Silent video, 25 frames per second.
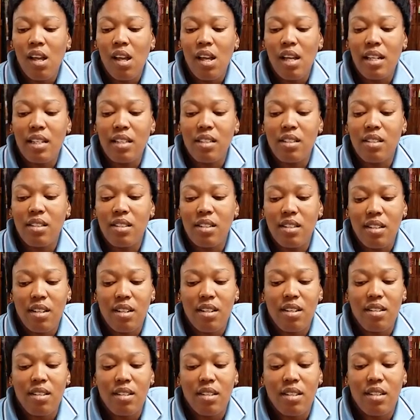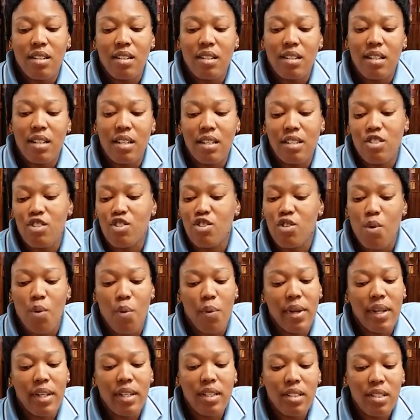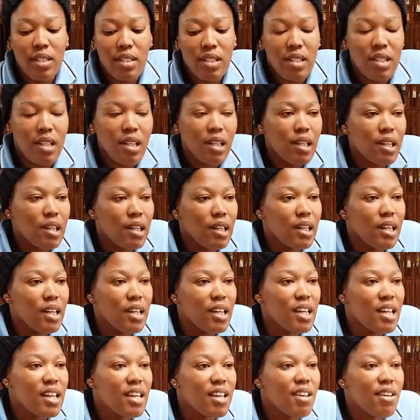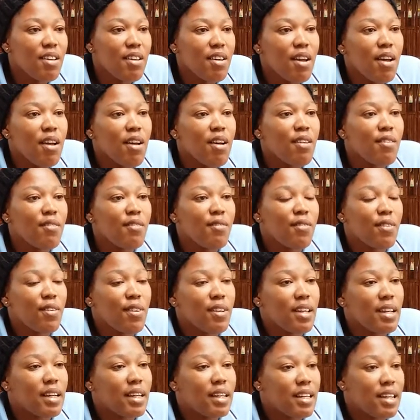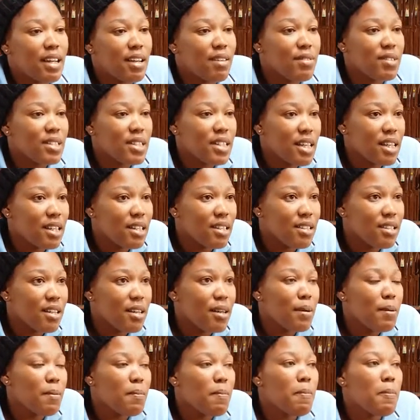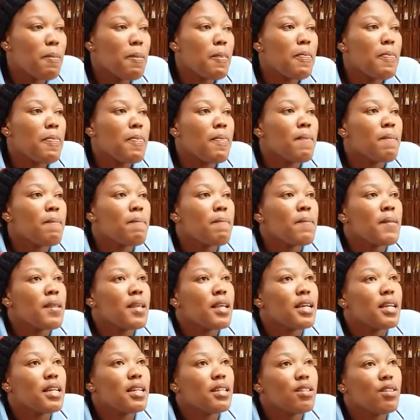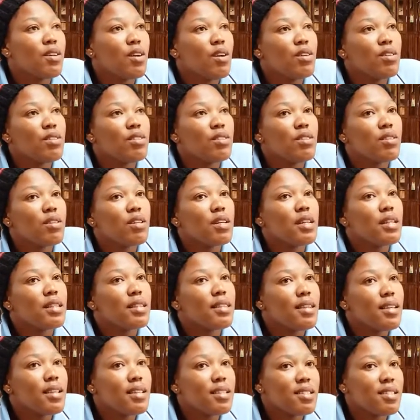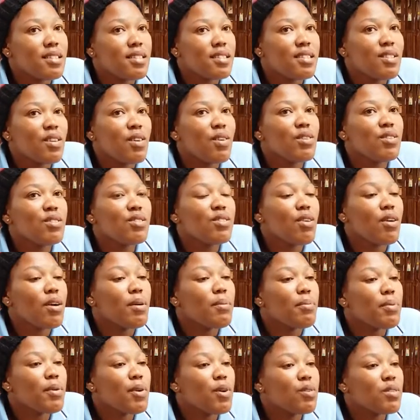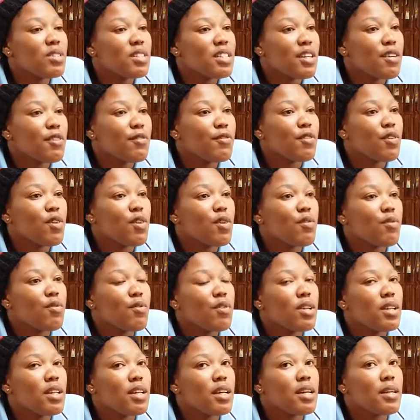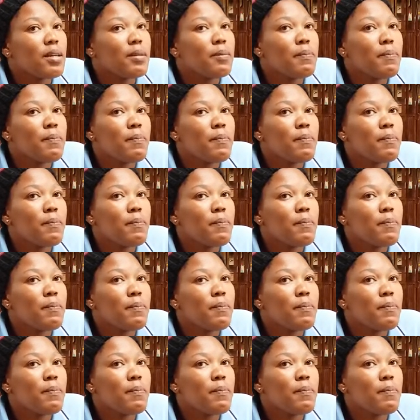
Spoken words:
and the drawings for the craft center. It all, there's also a project for the